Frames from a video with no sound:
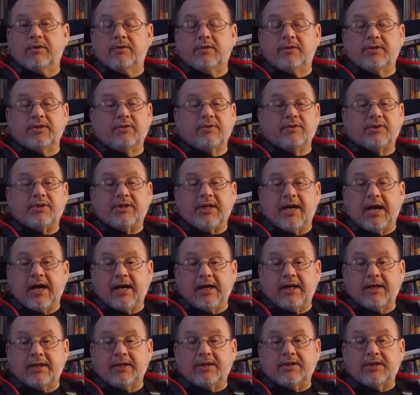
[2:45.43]
There's no
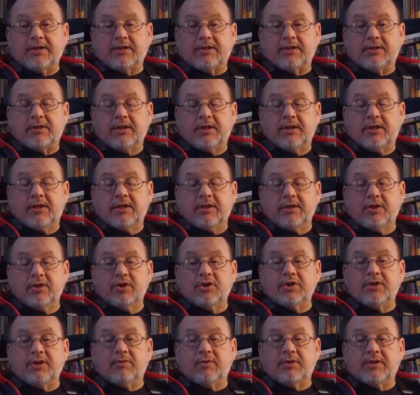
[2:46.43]
socket. It just
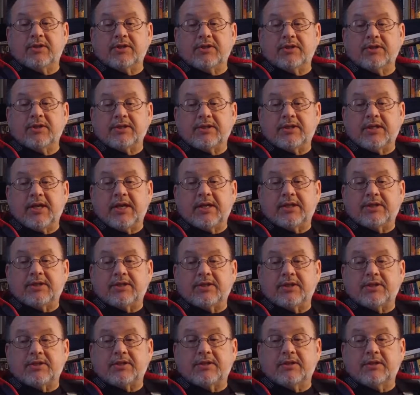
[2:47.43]
usually would just in this case
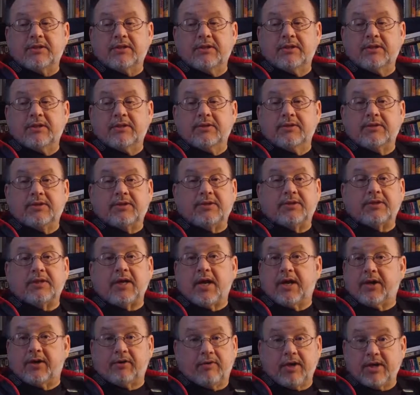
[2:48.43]
just
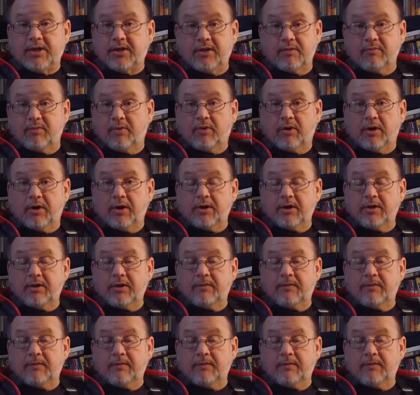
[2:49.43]
solder right to the board.